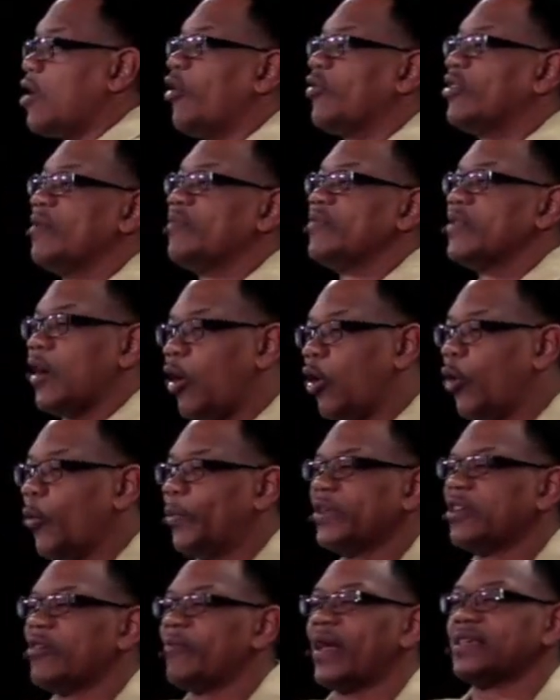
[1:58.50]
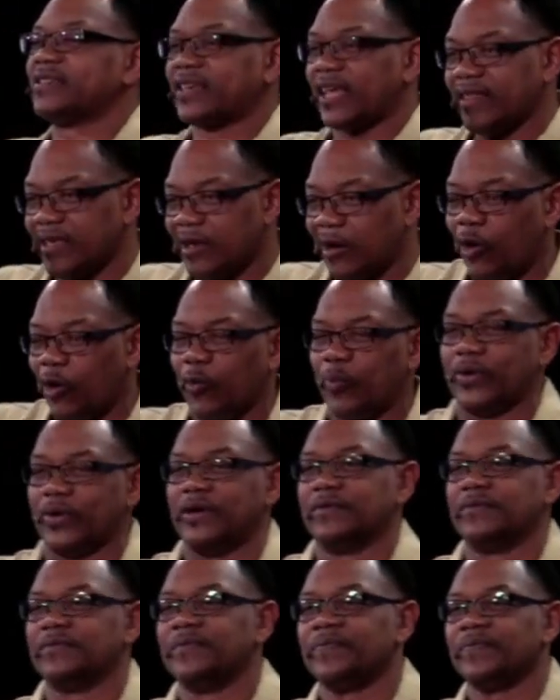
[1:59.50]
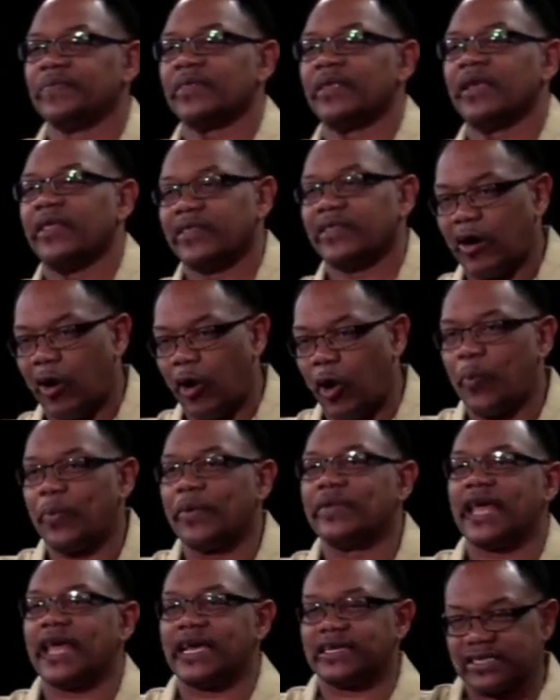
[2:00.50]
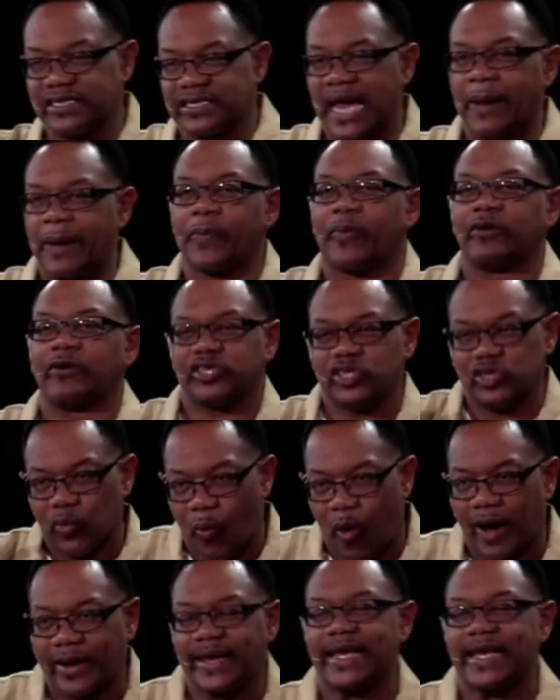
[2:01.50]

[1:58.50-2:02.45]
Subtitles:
them the open. Everybody say the open. The open. That's the type of person you want to